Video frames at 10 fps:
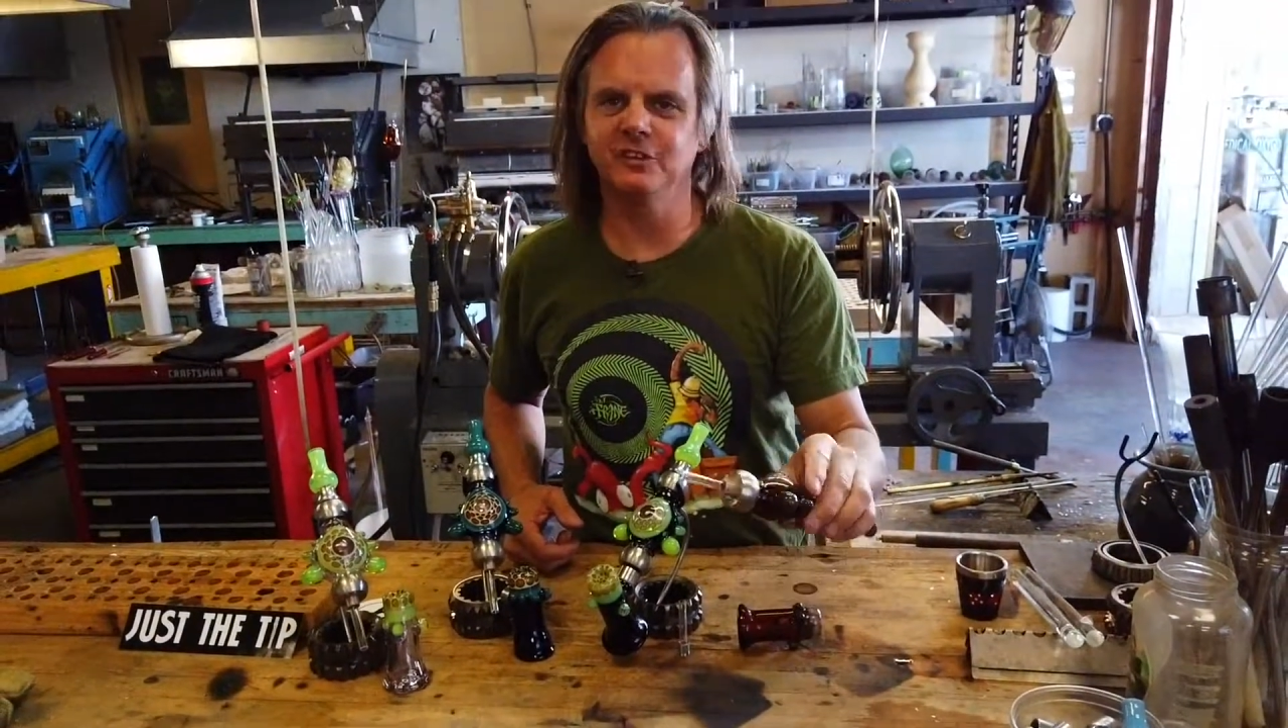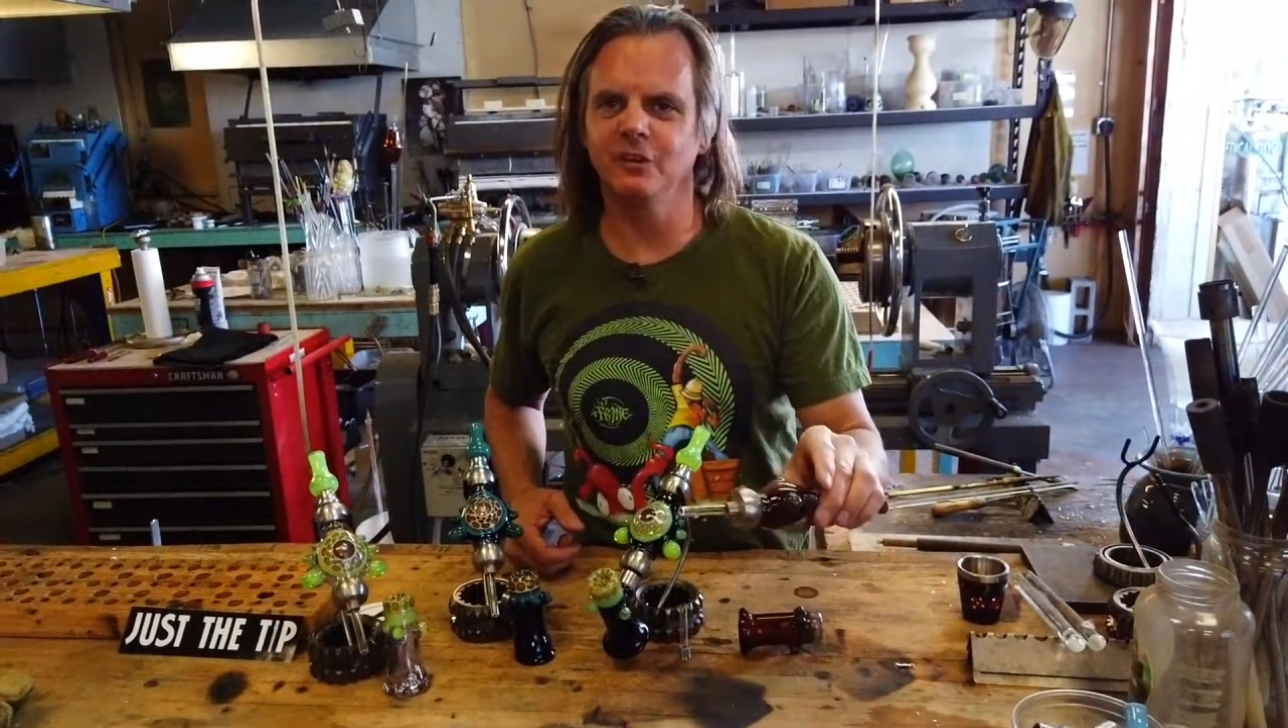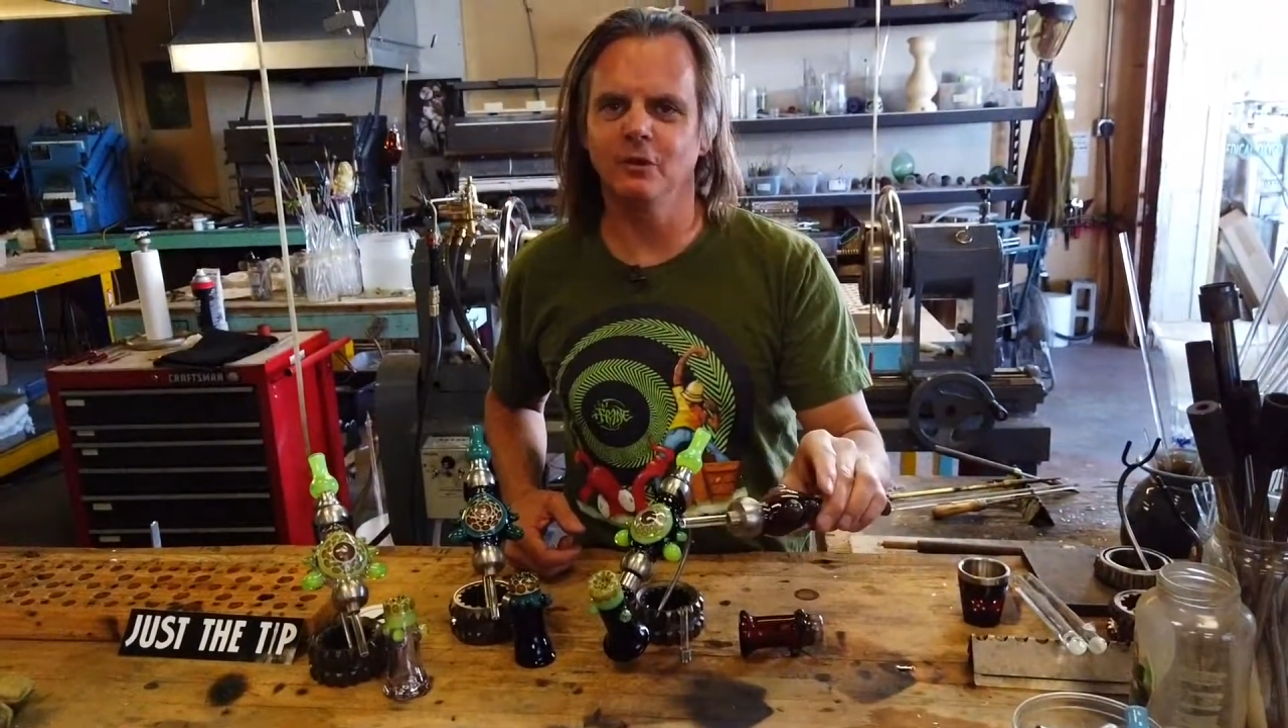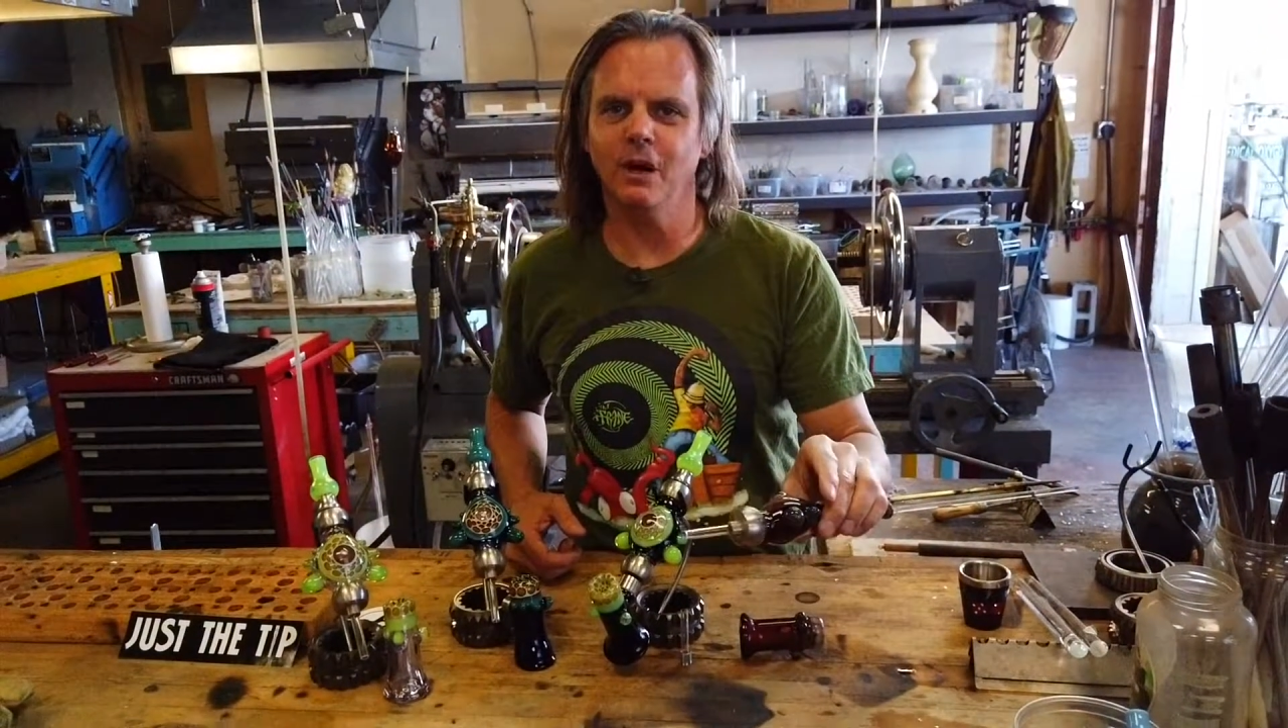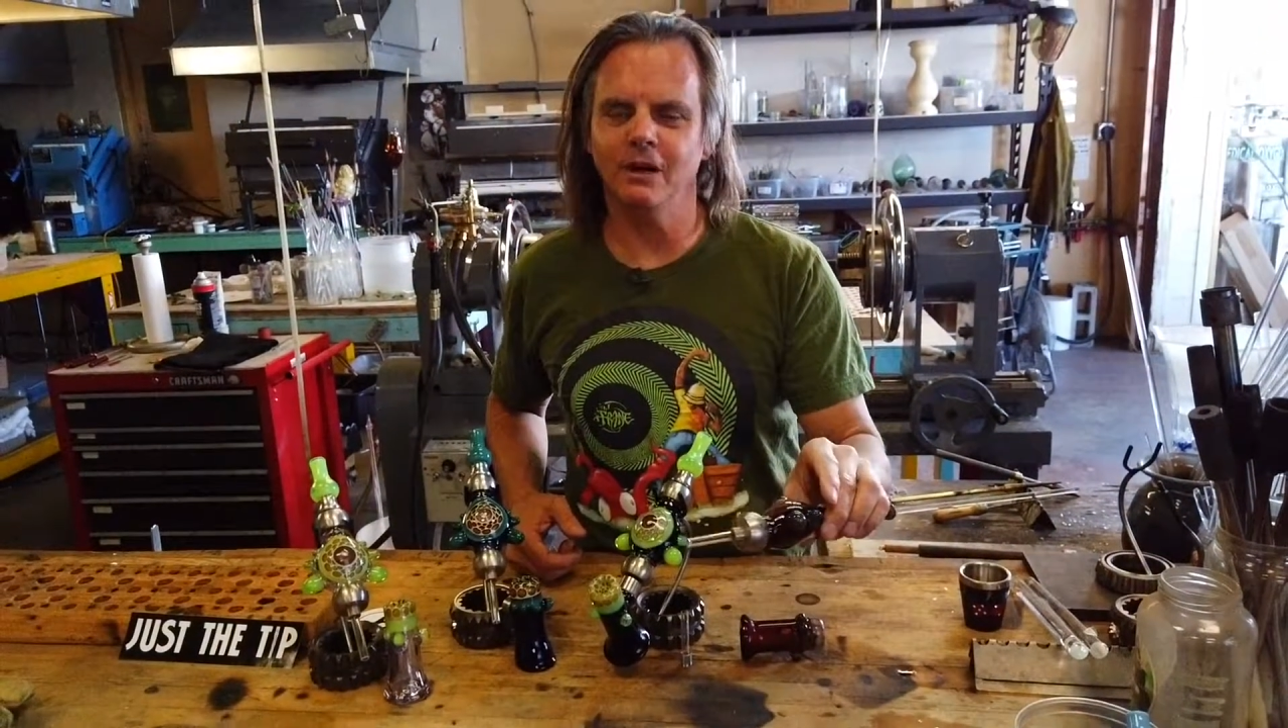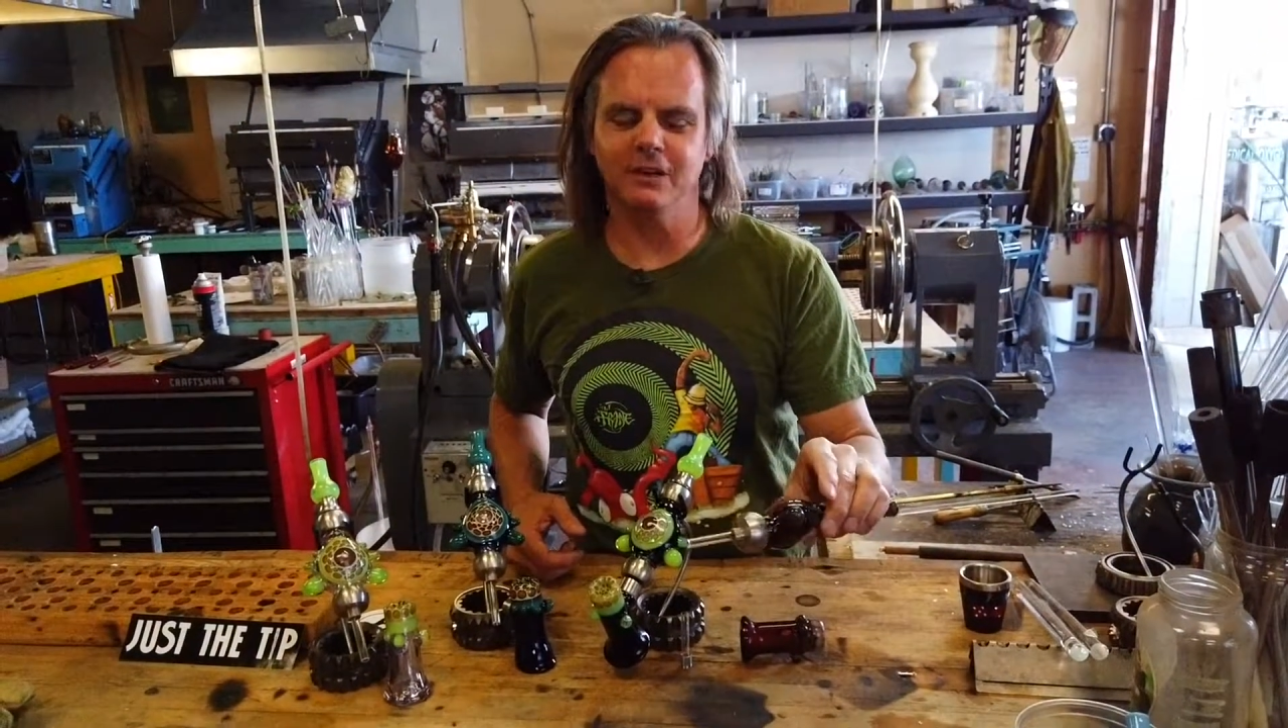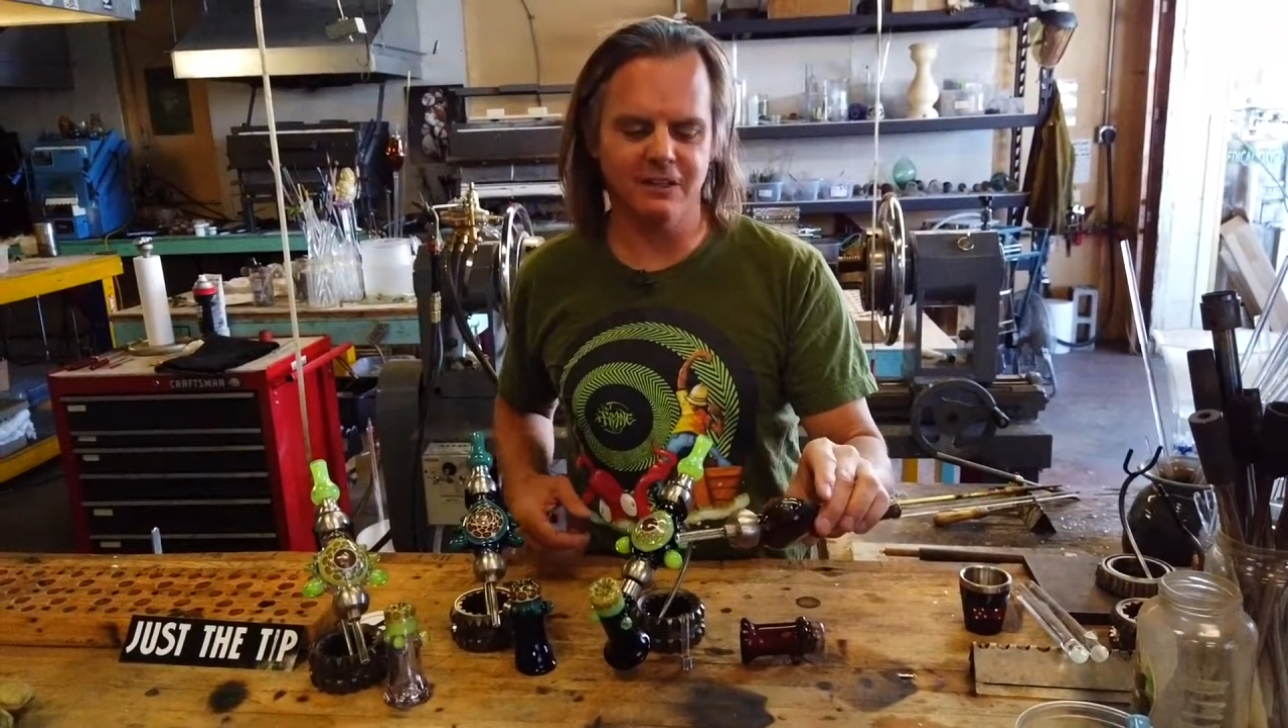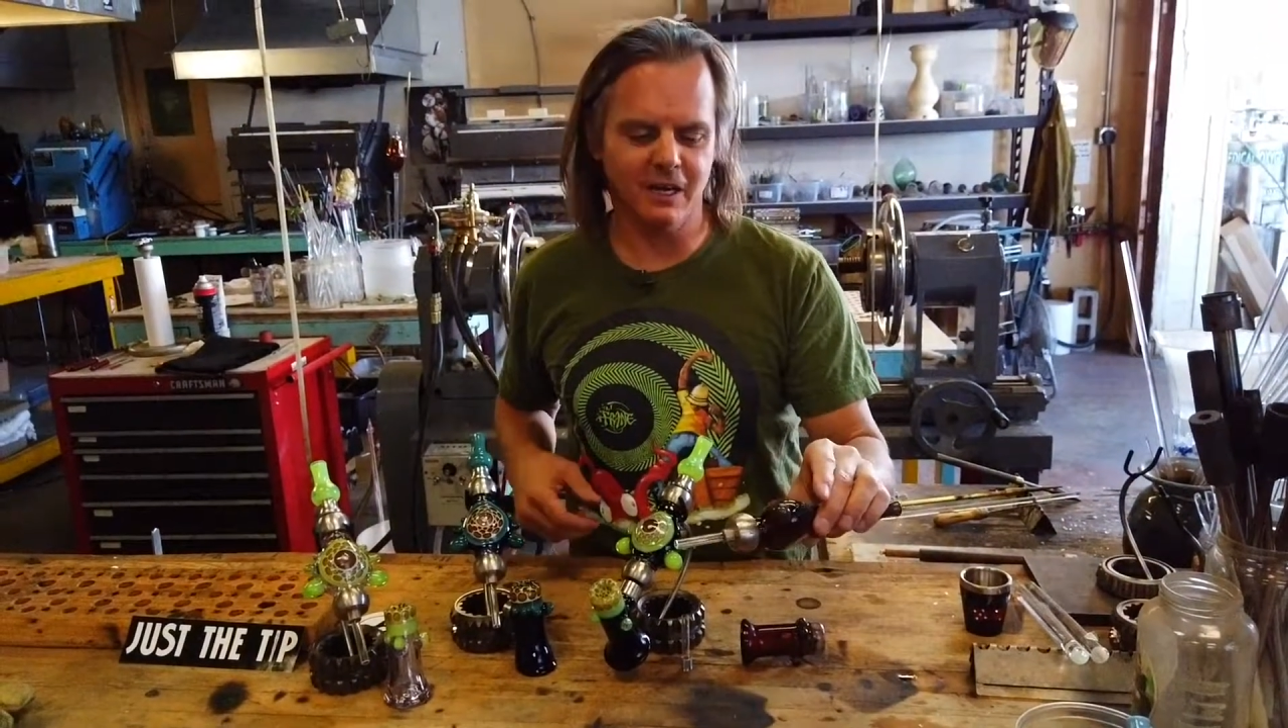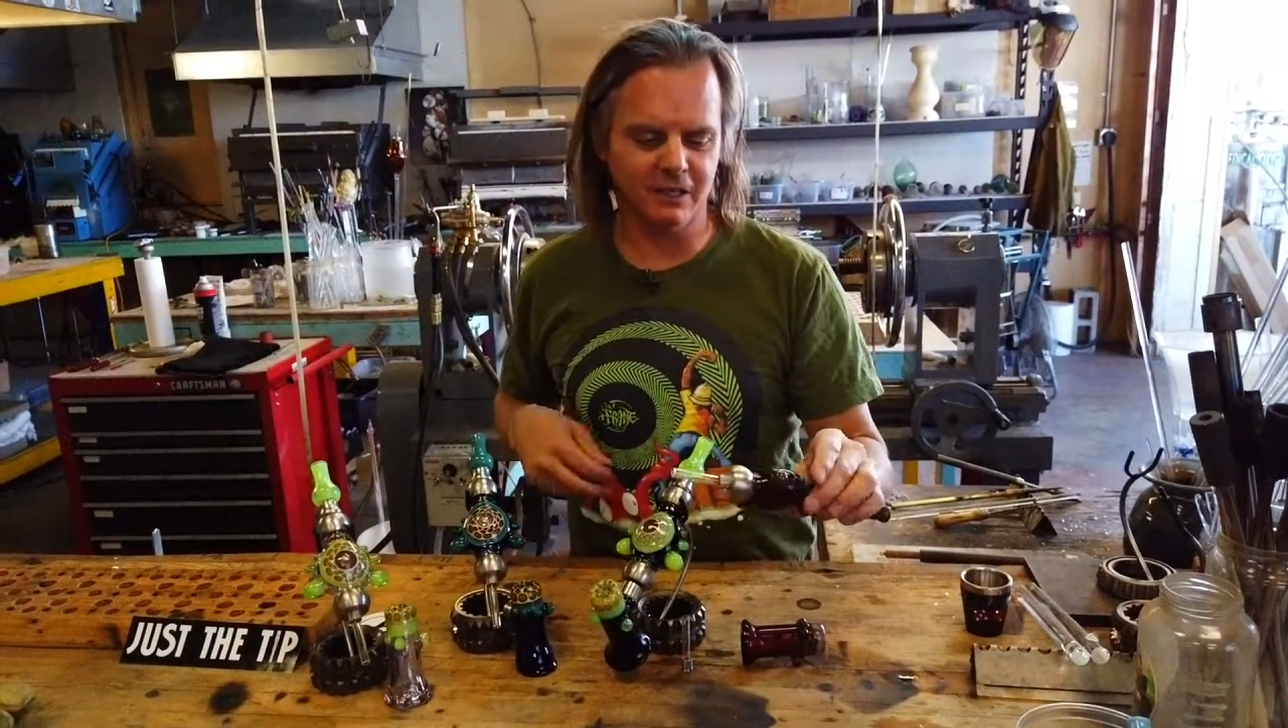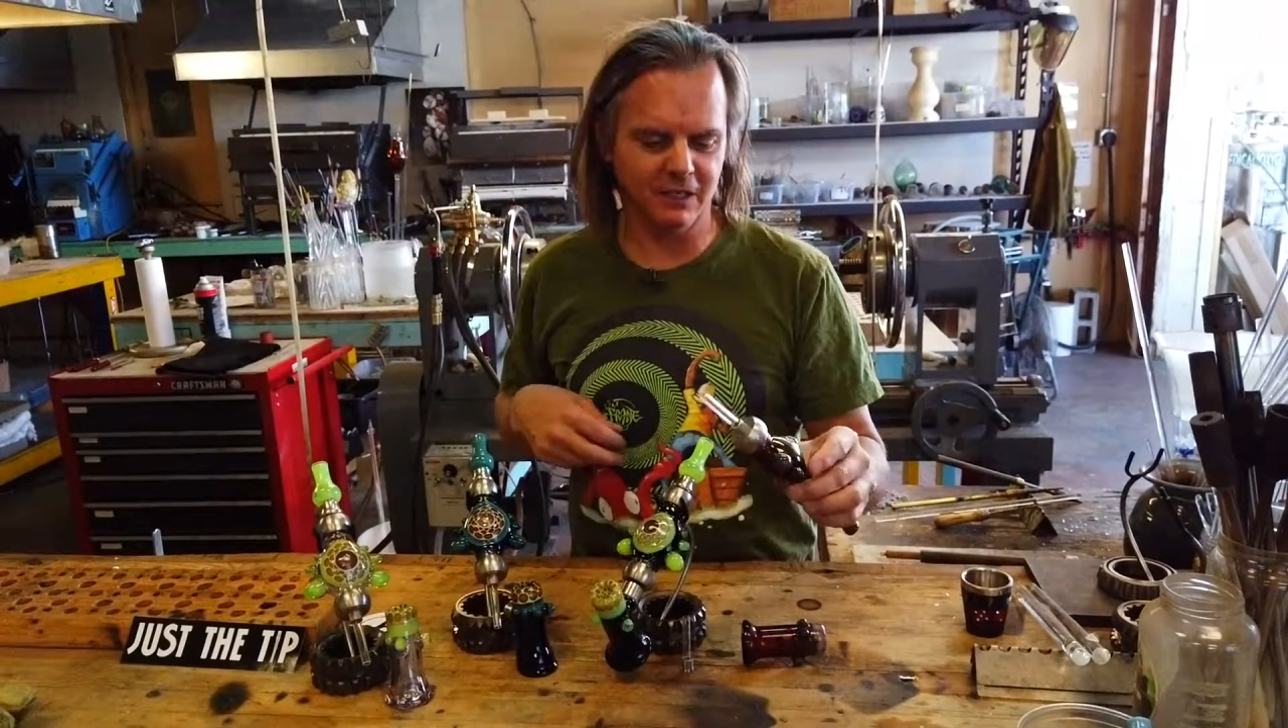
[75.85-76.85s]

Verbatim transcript: so the water's not